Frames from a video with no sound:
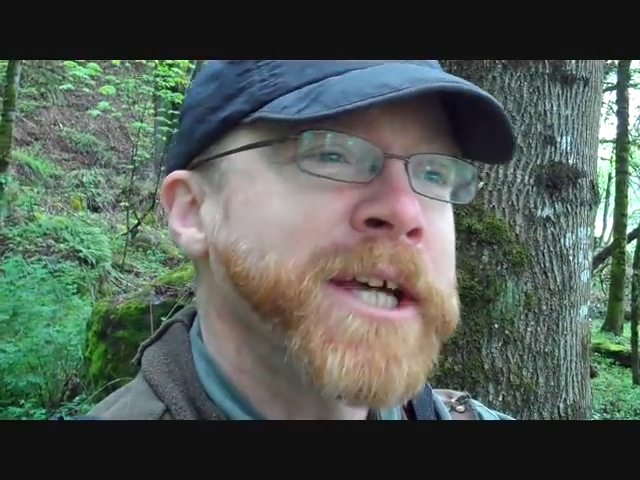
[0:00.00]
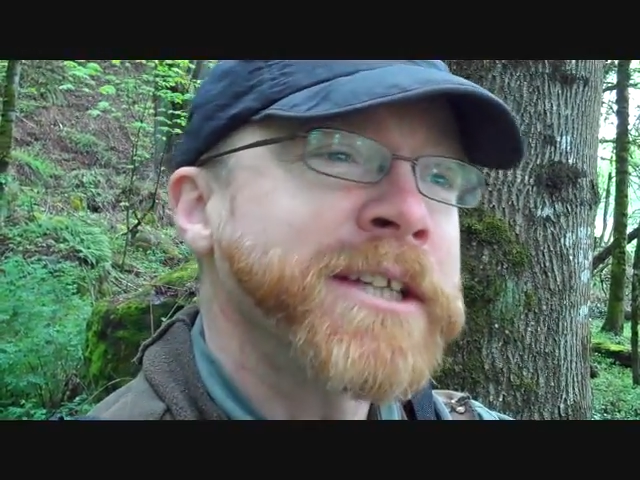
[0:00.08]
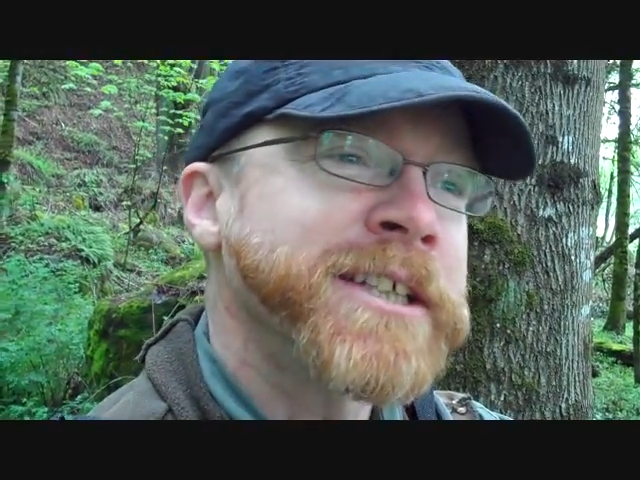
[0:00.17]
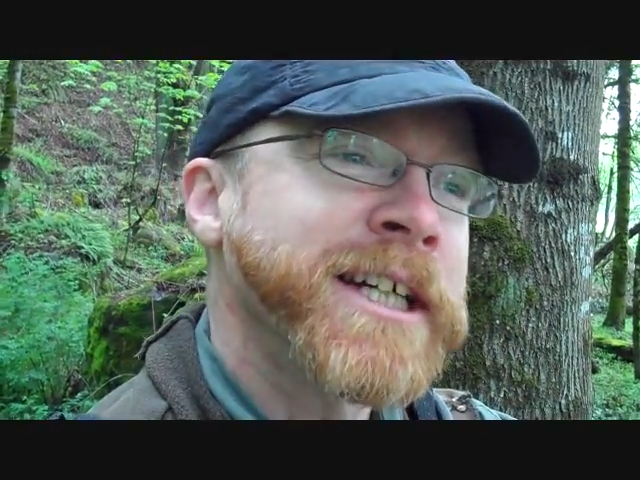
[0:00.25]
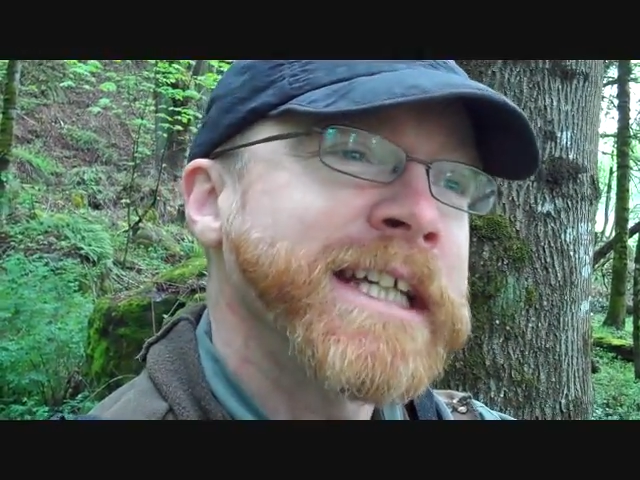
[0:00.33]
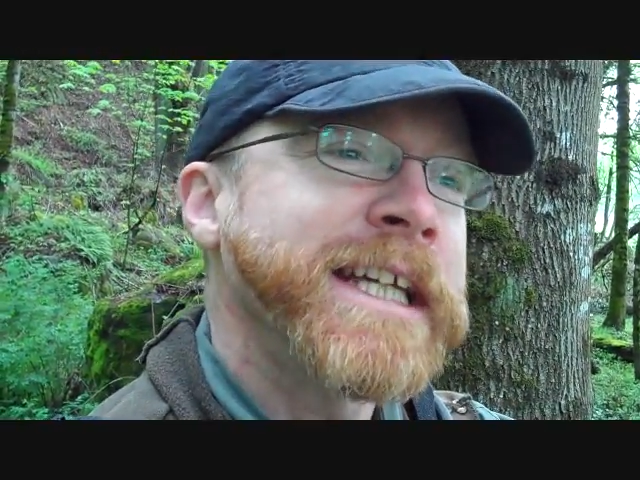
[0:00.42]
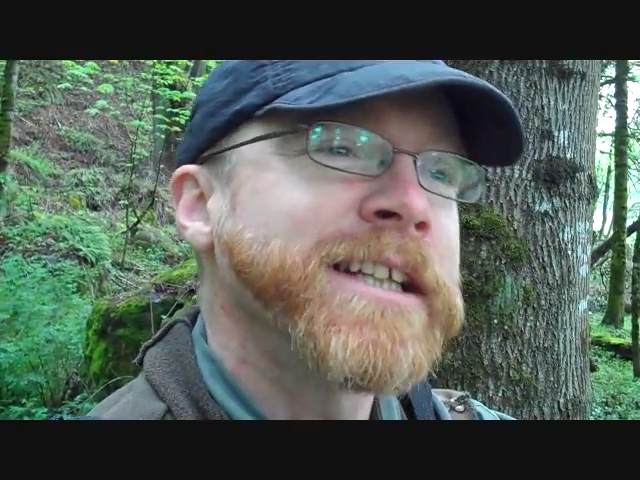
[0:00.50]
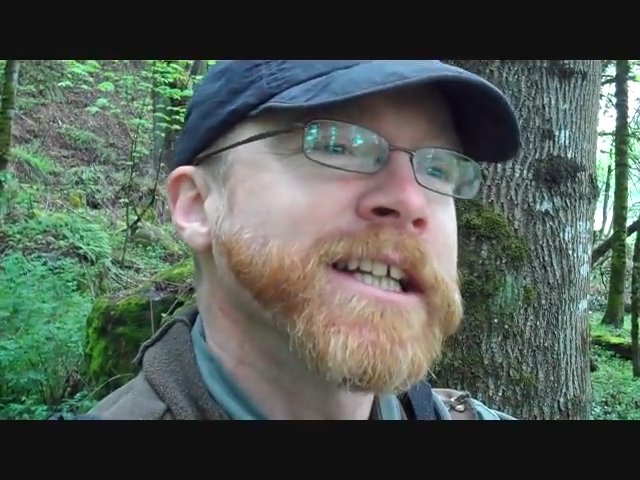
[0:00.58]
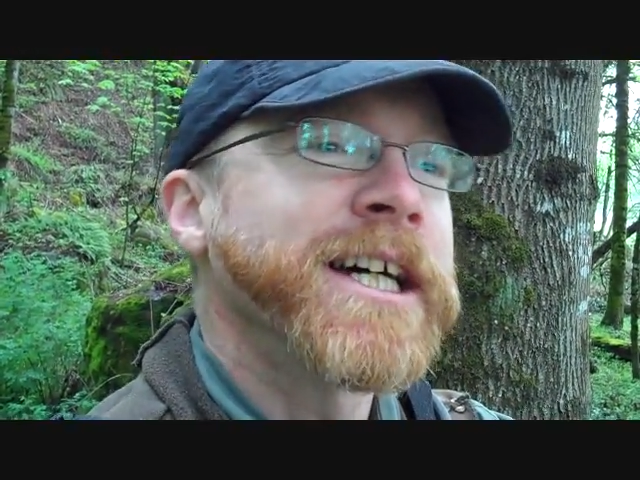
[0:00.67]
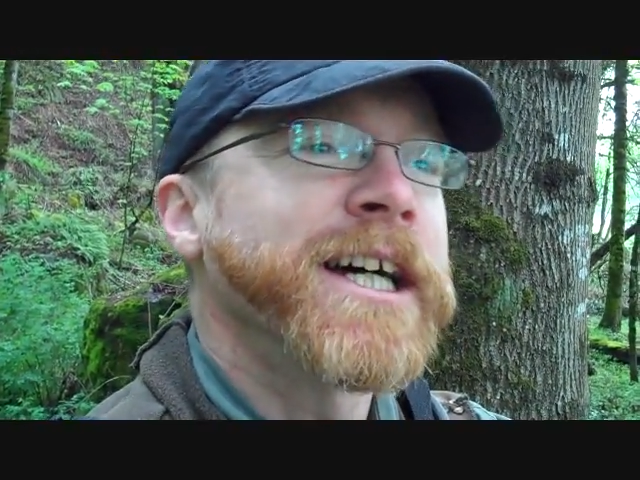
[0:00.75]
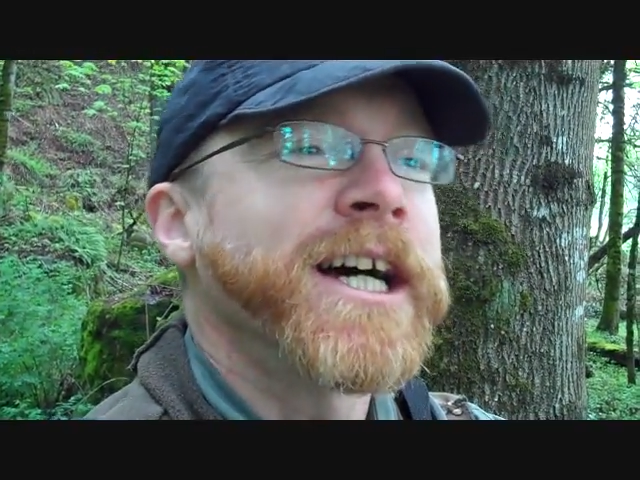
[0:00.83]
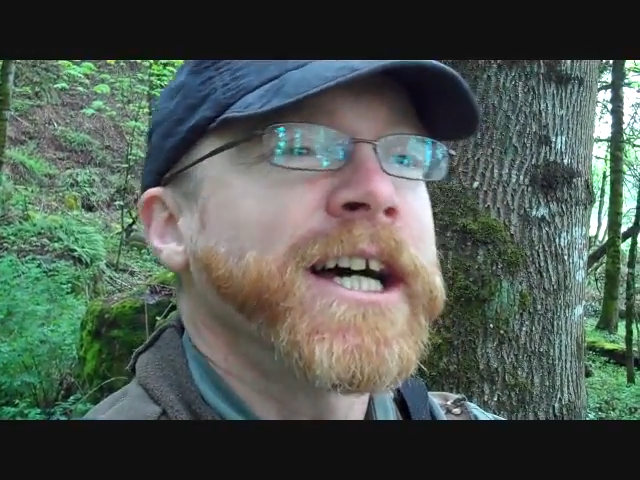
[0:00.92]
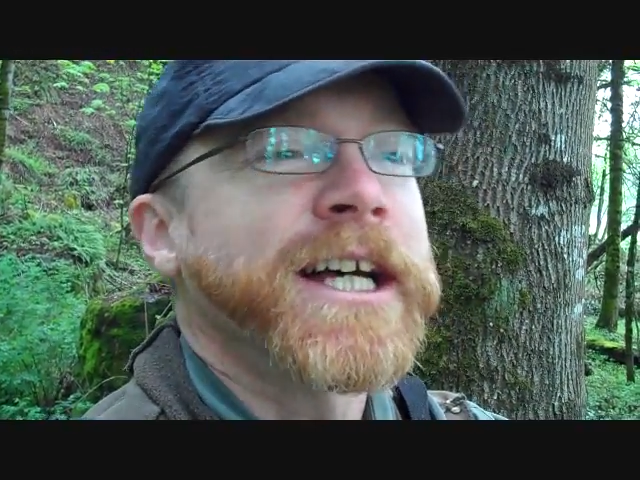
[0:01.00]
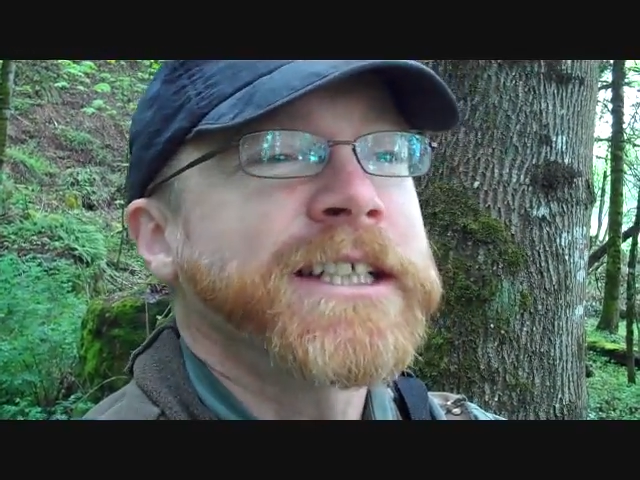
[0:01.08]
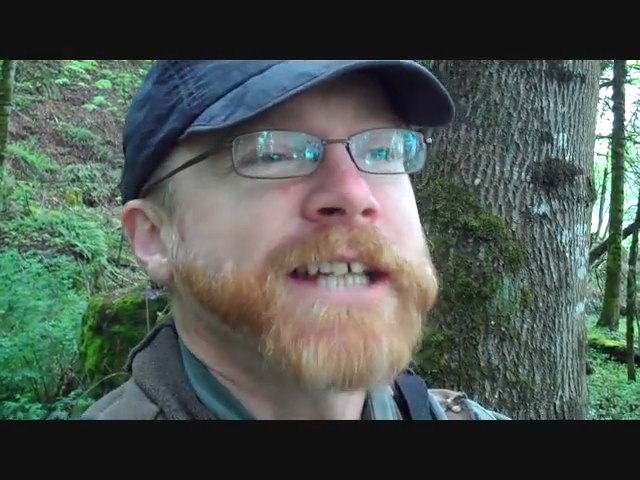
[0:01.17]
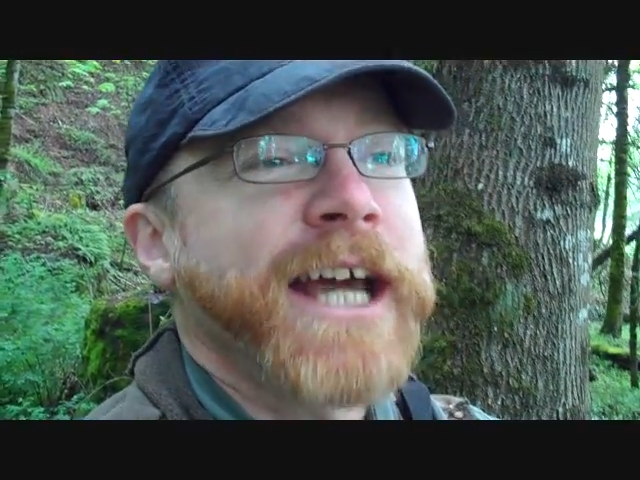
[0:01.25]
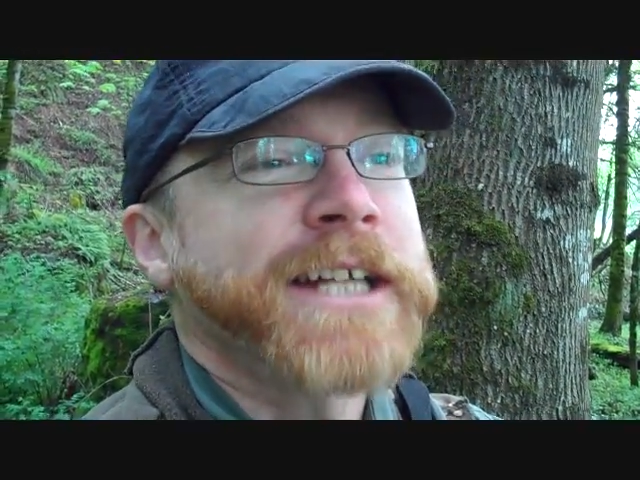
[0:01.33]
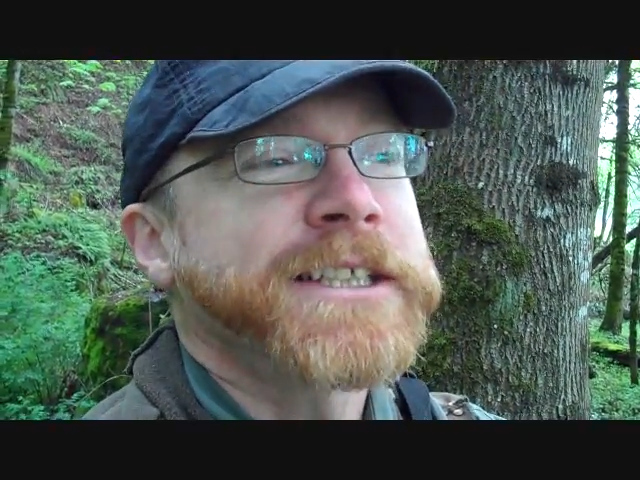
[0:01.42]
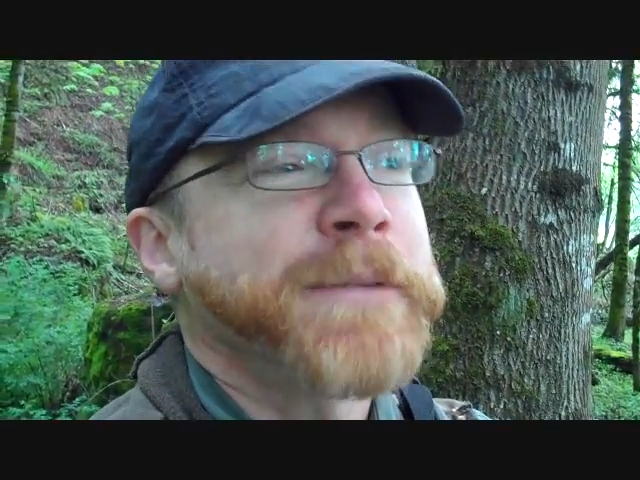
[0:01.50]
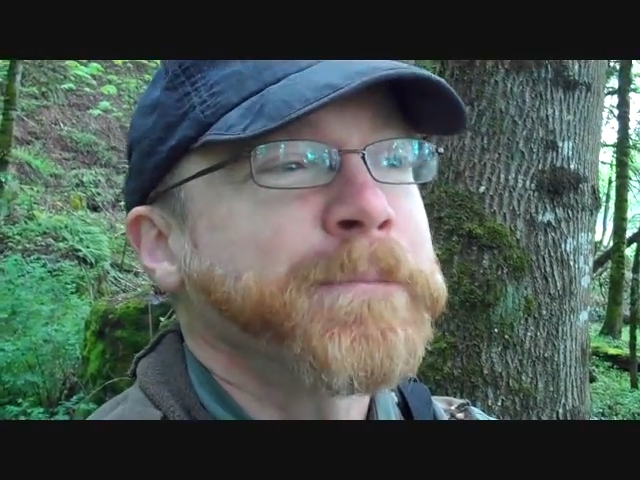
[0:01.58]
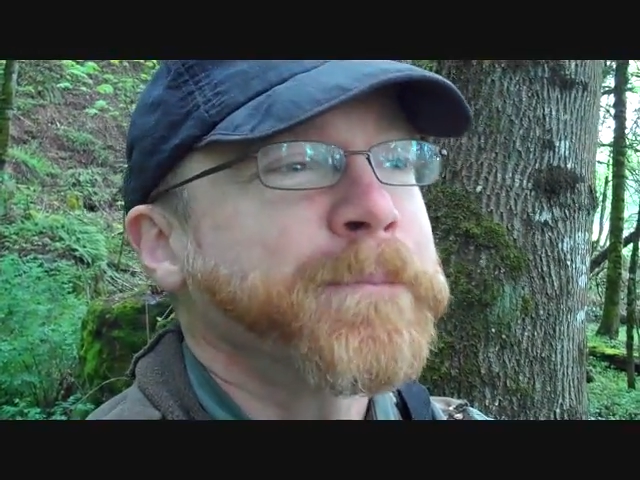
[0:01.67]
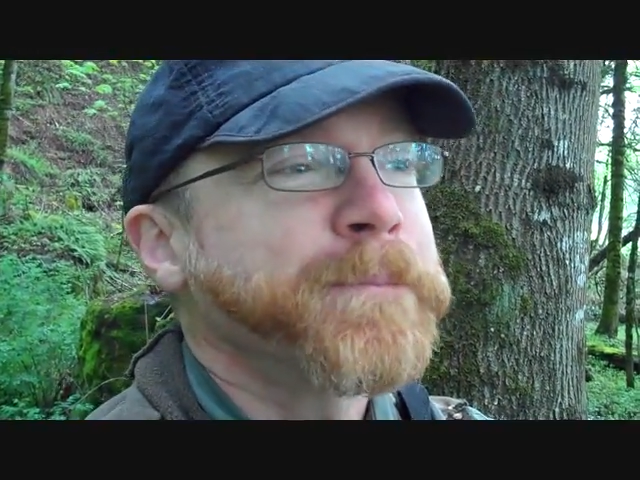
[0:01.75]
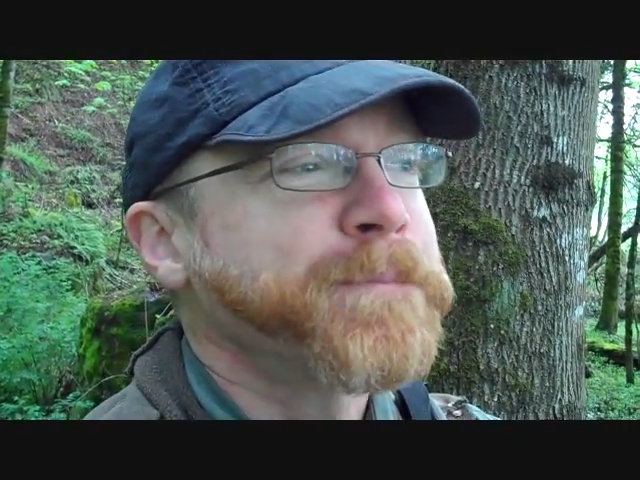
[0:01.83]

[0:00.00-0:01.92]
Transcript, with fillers: that Aquila attacked him